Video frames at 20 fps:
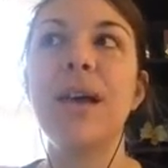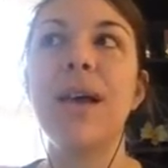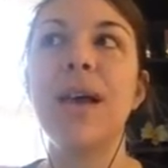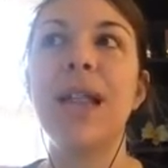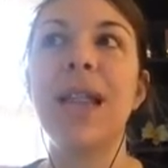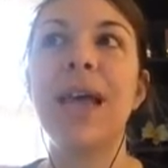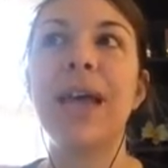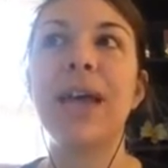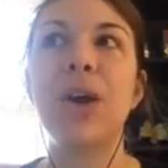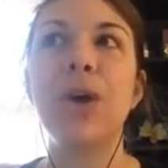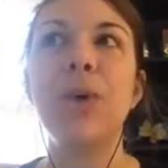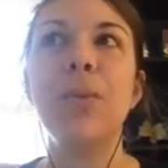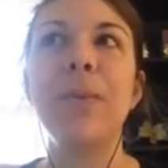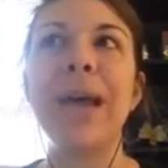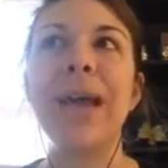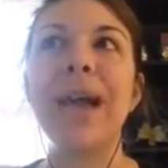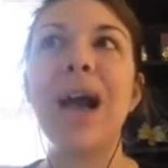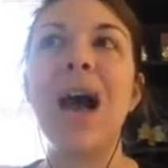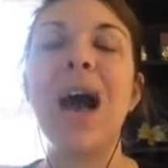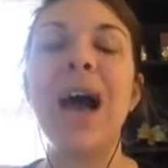like, oh
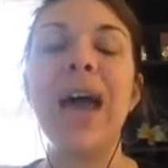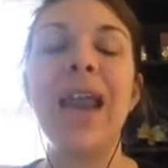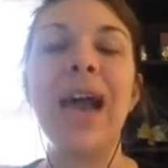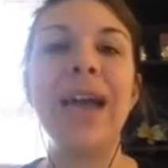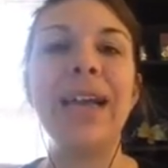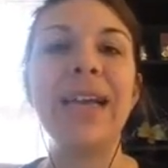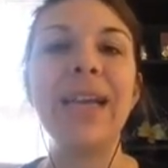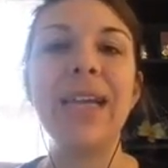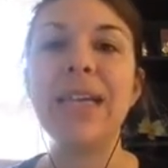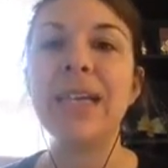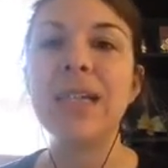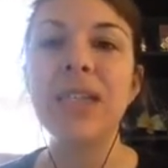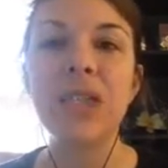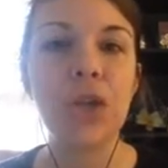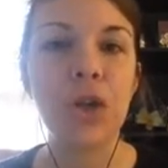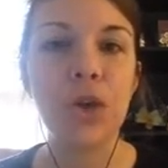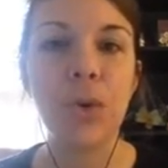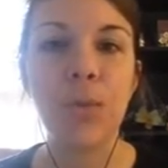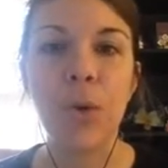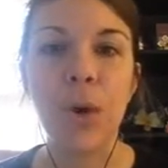my God, I need to
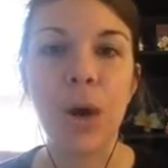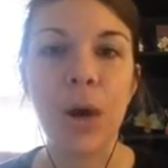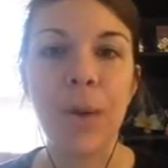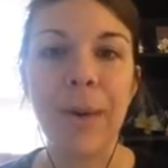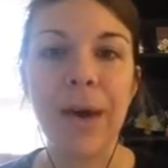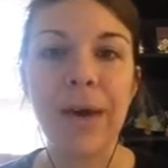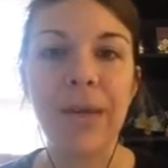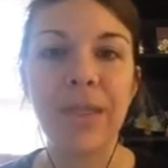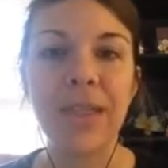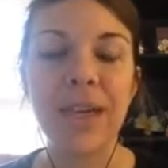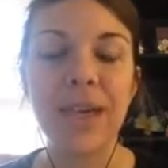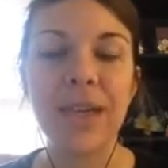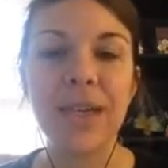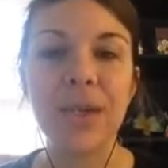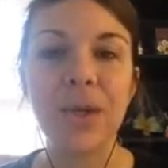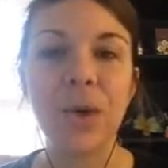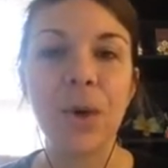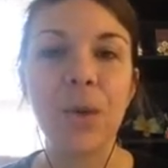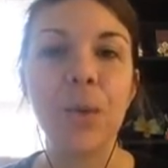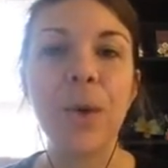know more about this,
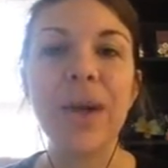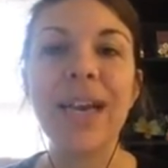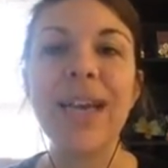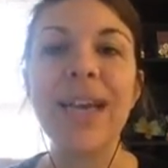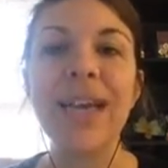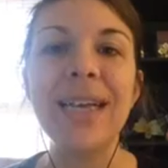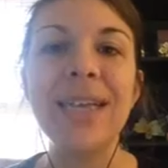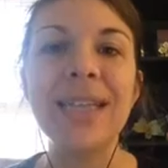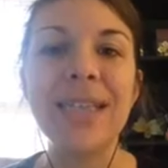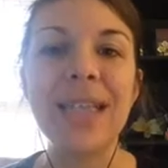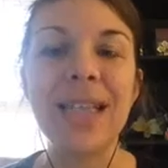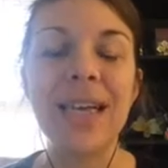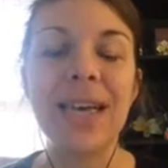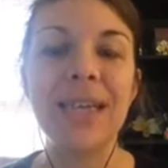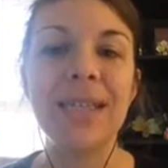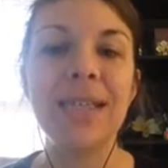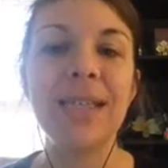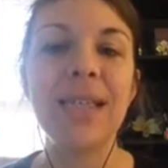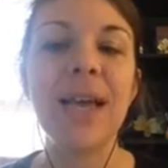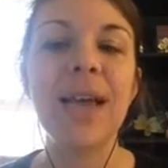or what is
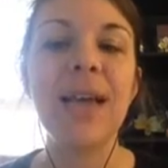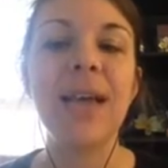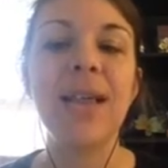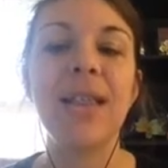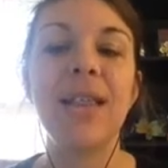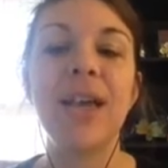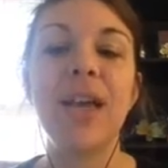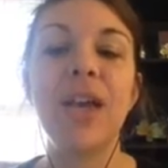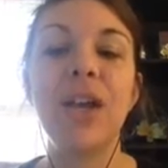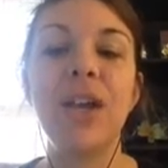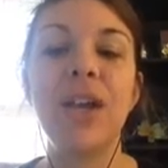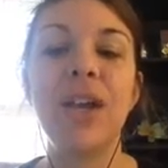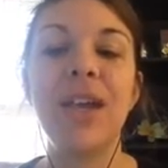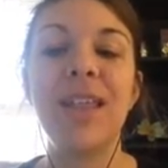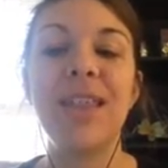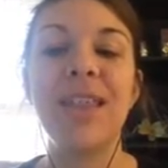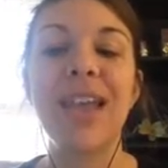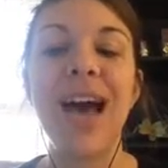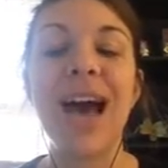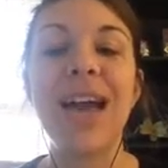this, then
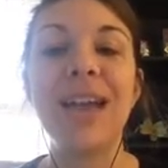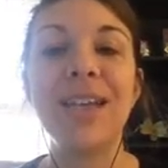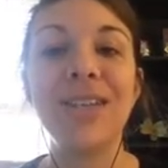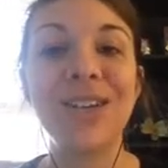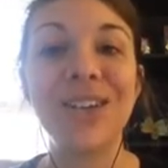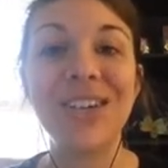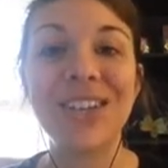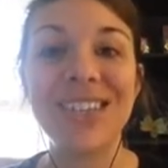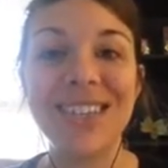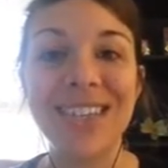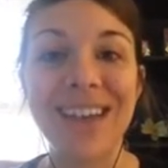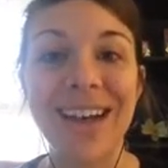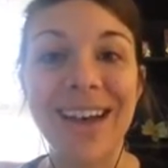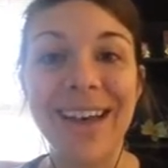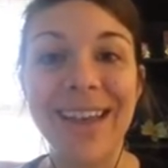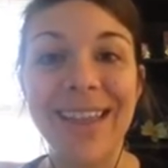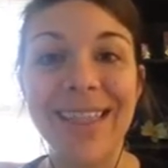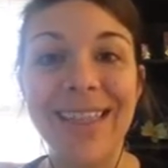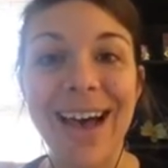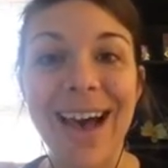that is a good
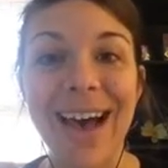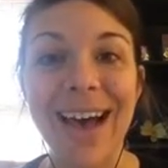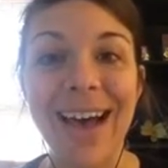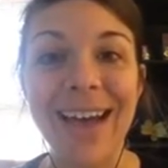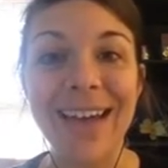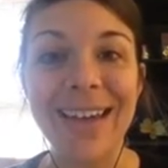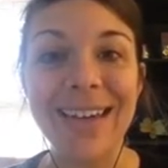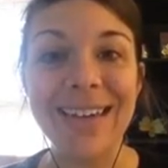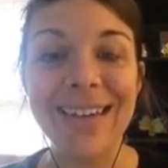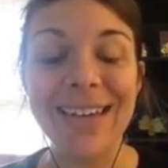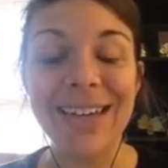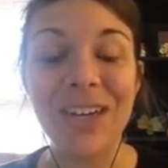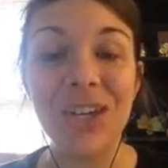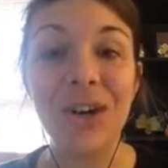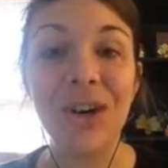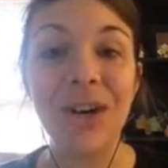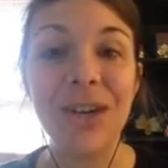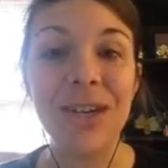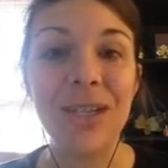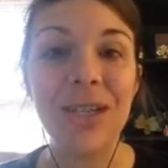sign that
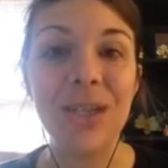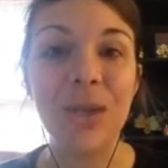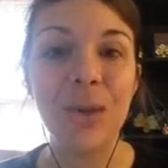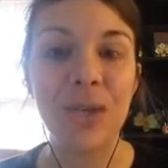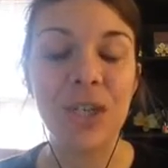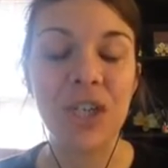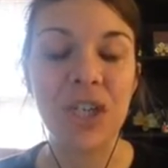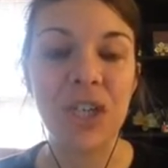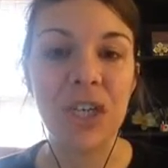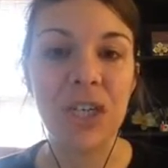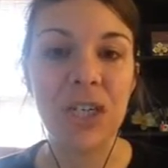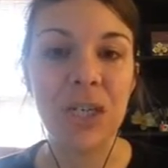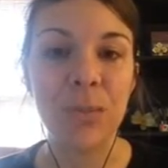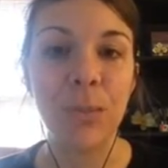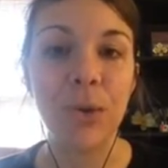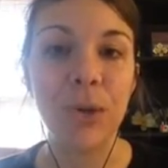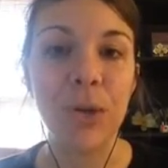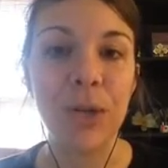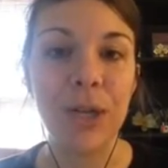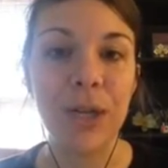your intuition is
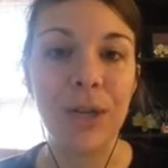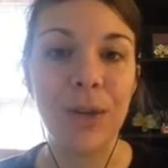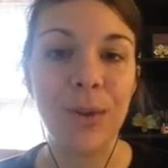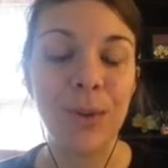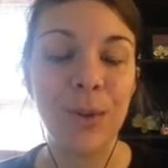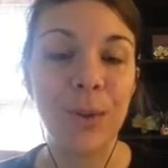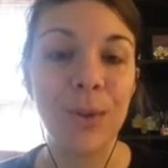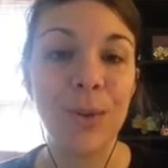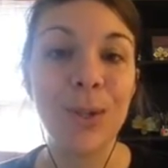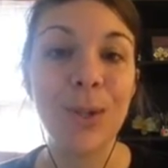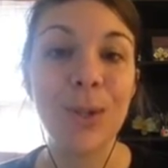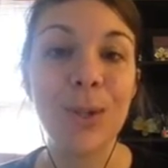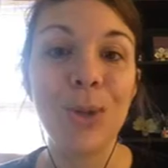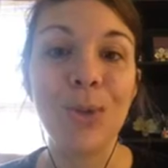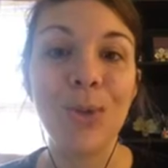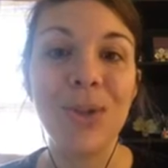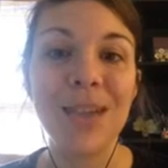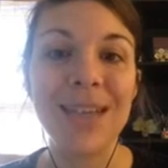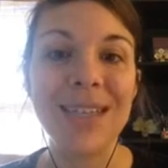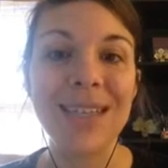pulling you
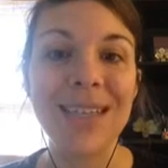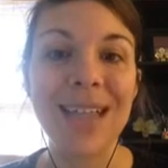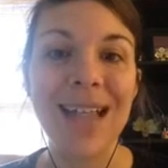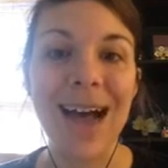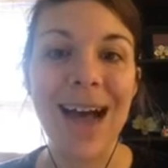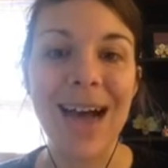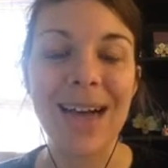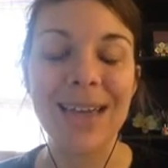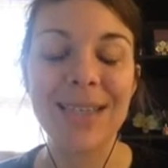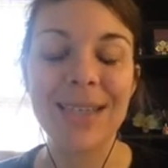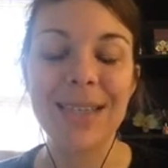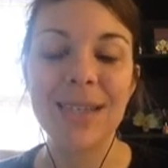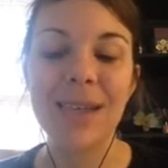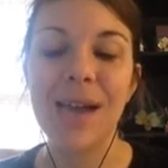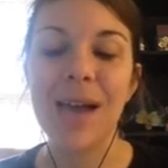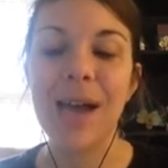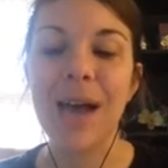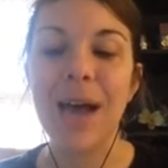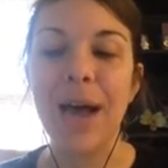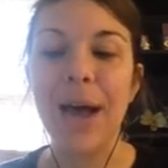to this class.
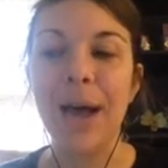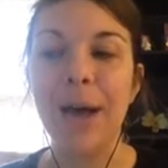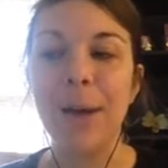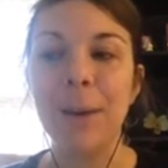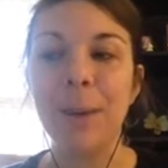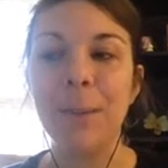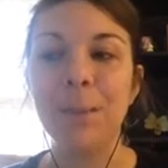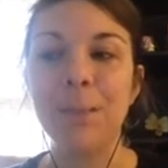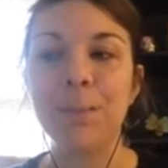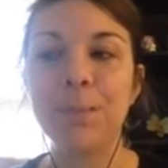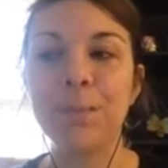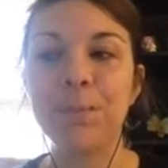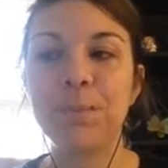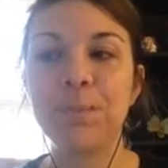And